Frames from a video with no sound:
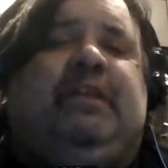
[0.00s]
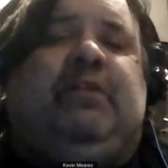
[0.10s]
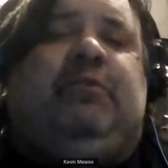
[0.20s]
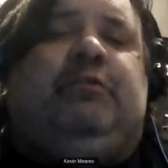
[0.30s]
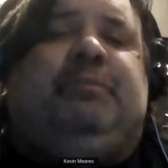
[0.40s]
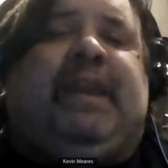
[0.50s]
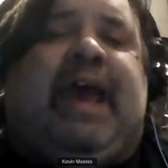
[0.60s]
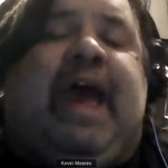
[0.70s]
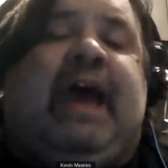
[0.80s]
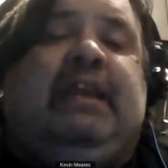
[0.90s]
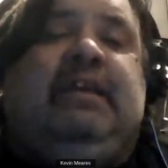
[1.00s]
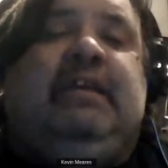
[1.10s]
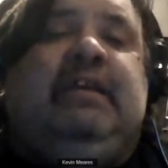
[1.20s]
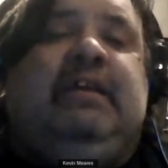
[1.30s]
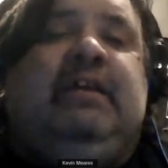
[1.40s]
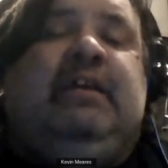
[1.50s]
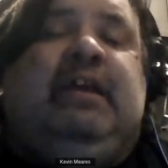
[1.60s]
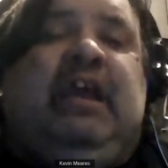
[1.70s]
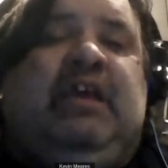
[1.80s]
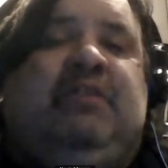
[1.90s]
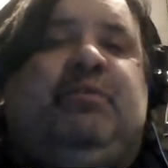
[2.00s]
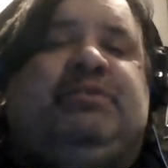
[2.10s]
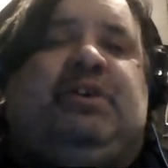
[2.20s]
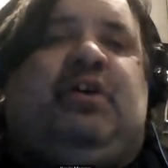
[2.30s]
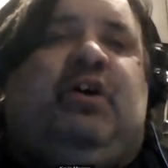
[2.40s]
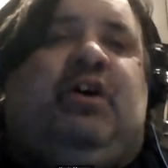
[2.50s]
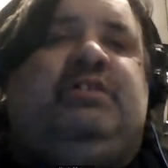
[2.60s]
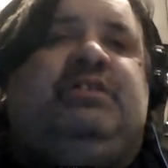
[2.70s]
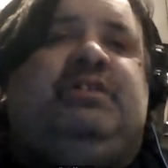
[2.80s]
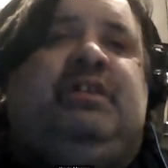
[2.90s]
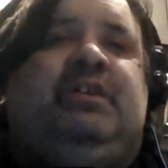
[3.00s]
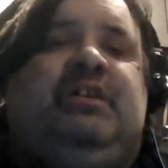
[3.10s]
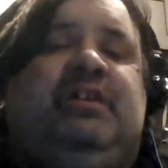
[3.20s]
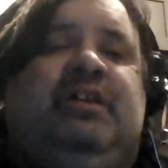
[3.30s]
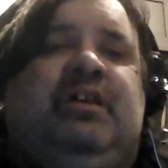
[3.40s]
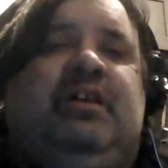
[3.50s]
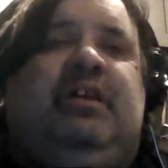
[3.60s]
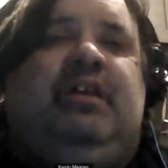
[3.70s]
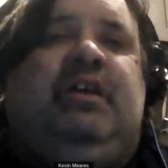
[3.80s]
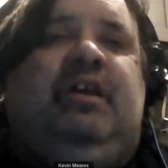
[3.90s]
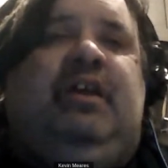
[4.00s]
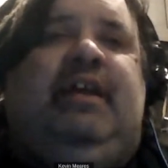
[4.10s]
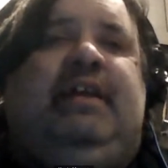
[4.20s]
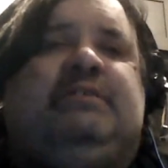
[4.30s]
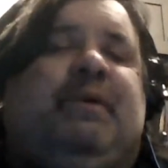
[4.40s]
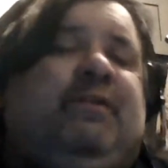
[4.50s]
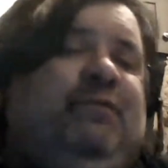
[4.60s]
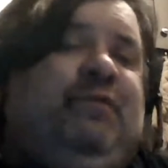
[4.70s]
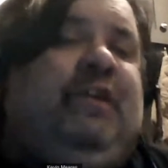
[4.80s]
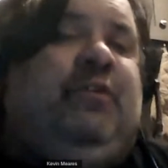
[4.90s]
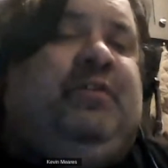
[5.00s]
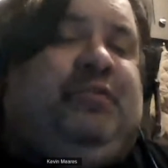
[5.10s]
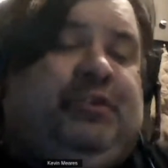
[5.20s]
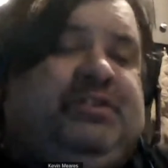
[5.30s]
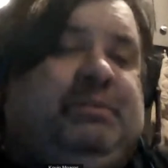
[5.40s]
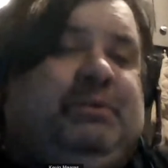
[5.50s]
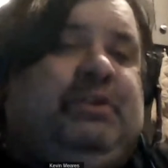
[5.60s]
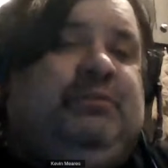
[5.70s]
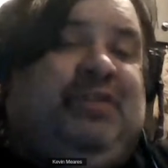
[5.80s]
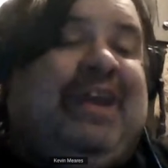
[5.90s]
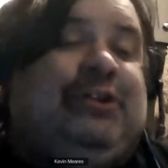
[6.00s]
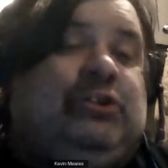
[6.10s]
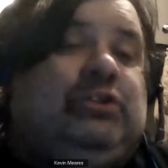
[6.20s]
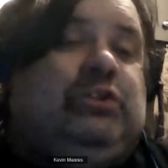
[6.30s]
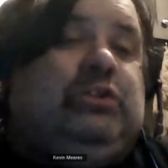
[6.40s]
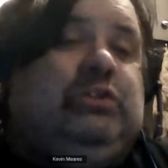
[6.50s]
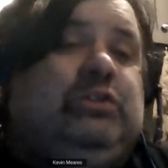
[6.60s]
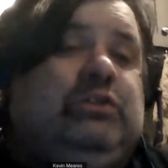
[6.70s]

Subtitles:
point that it would have been at, if it was the cause, it's both irreversible and fatal.